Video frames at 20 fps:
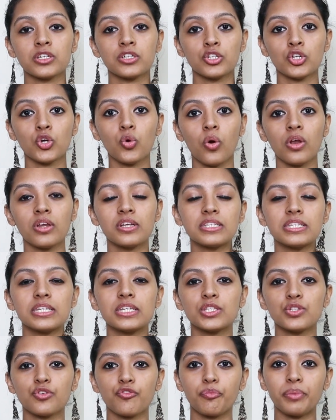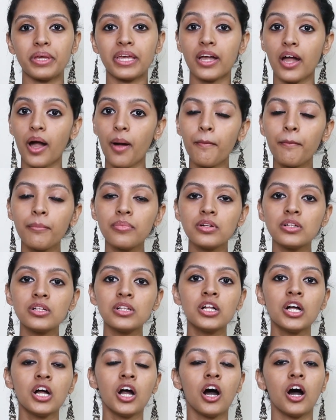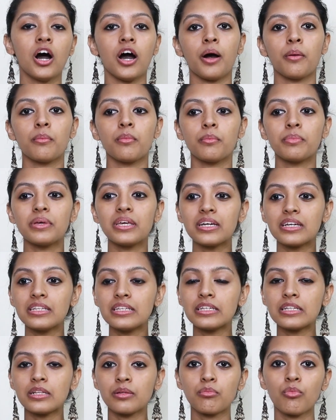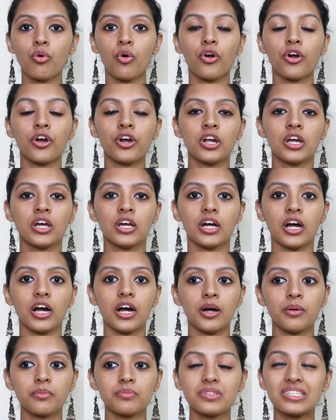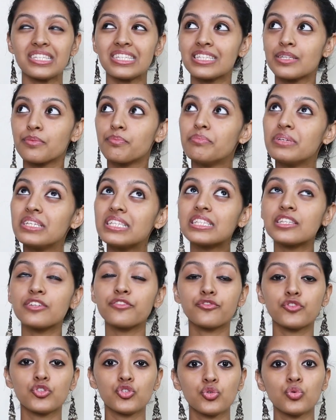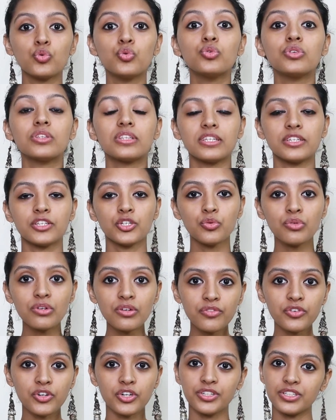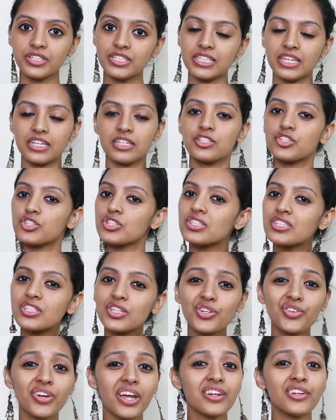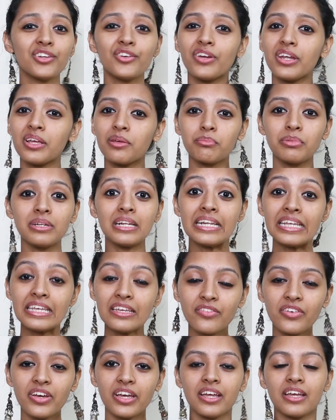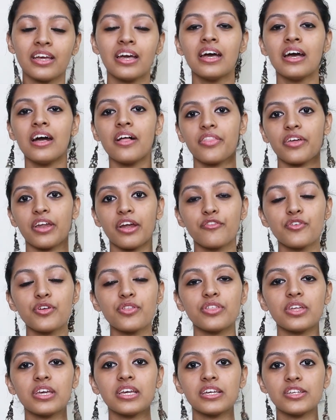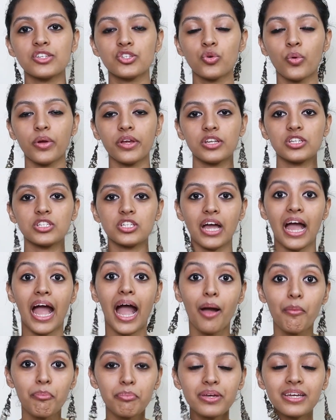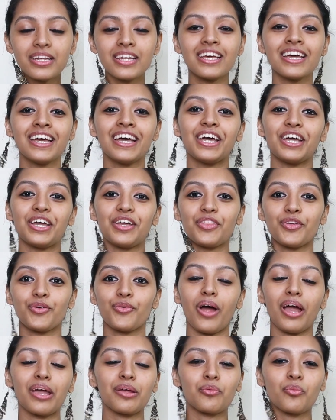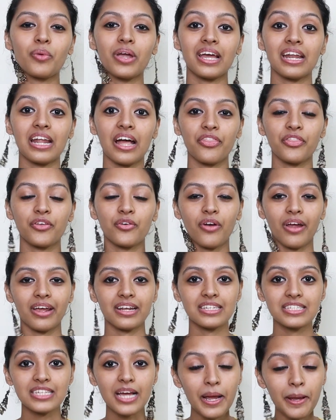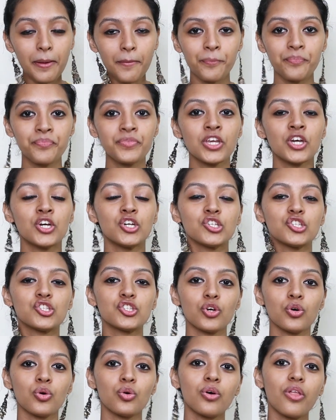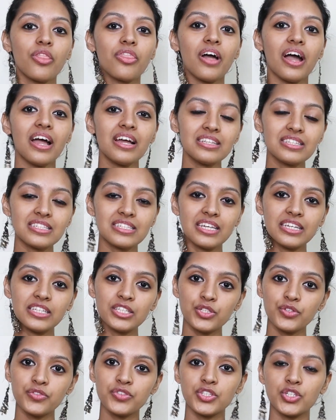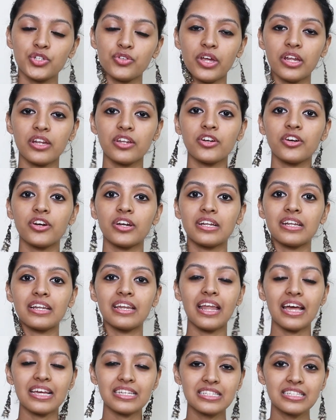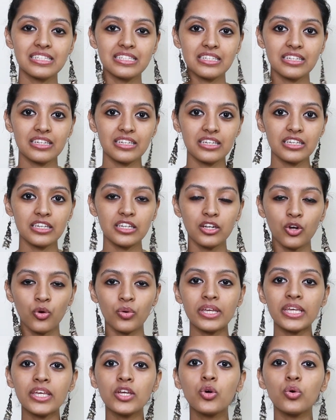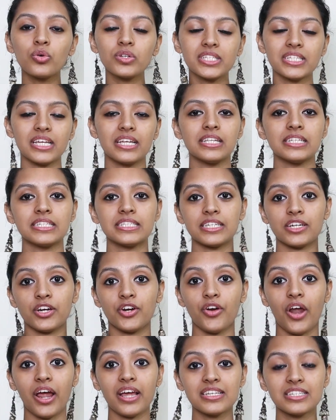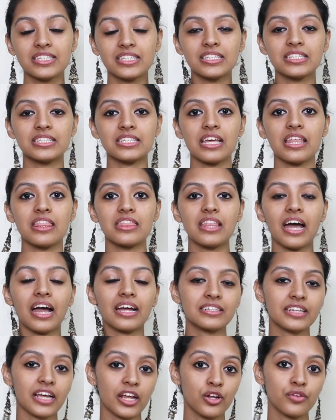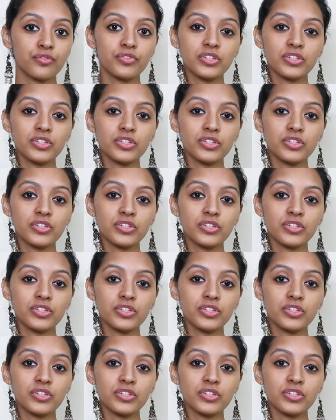certain qualities of being humble, being a little more submissive to the universe, and just surrendering, believing that everything is going to happen in the right way and at the right time. So that sense of surrender and less ego sense that arises in that kind